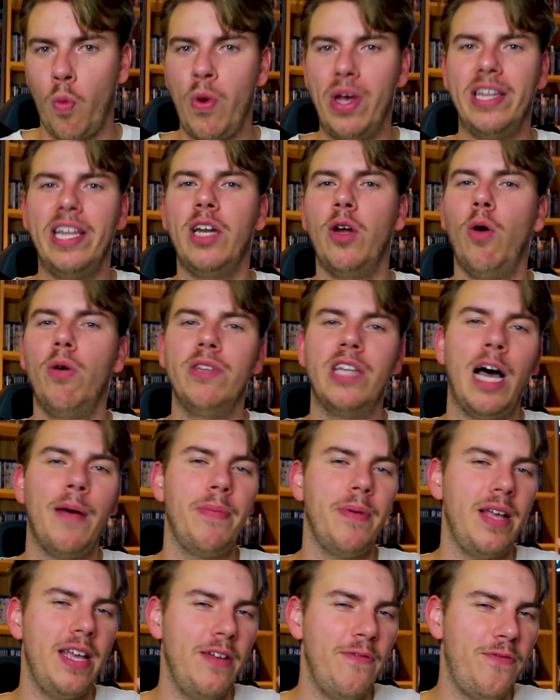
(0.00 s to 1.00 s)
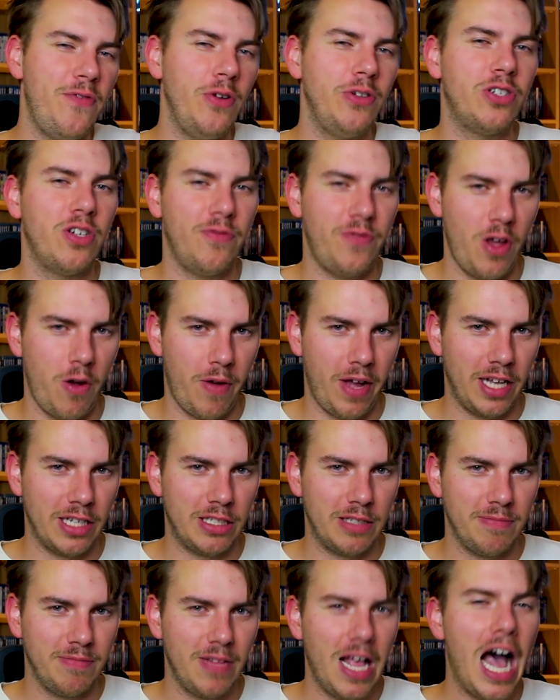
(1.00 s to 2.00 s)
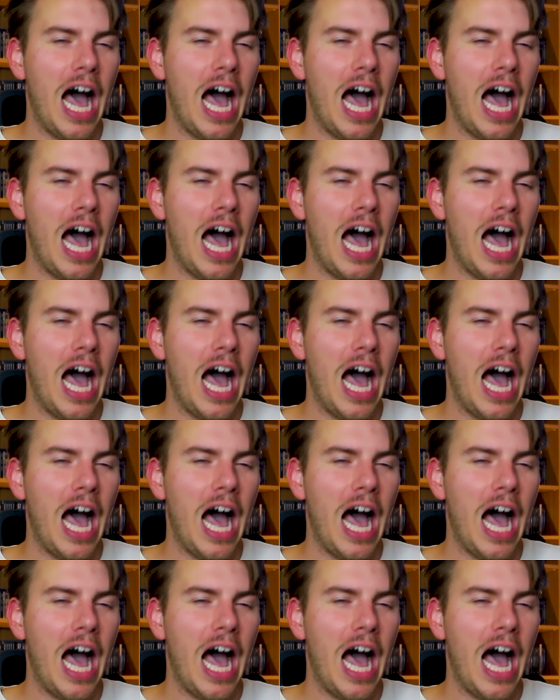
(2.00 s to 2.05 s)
Will it hold up in future viewings?